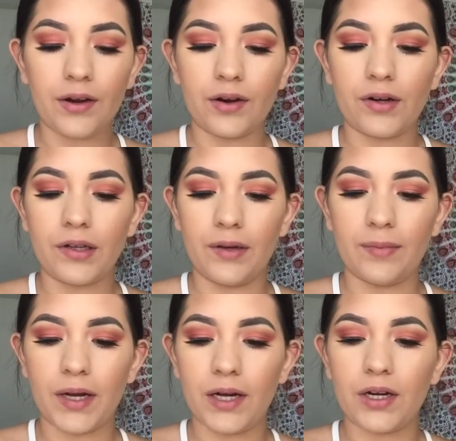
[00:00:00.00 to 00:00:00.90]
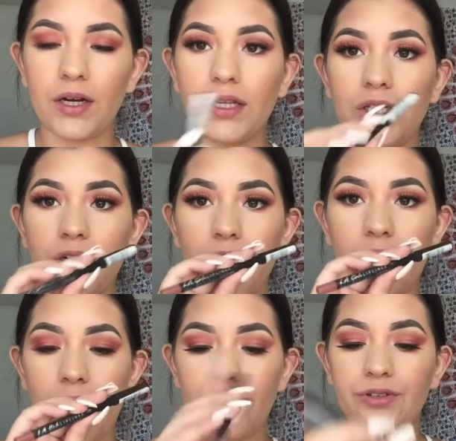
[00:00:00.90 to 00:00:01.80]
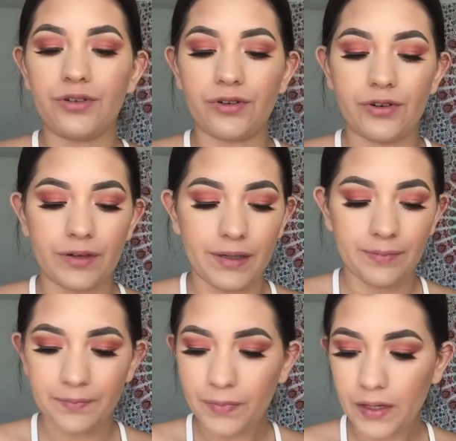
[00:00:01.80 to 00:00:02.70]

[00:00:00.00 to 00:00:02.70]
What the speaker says: Girl lip liner in the shade Natural Cream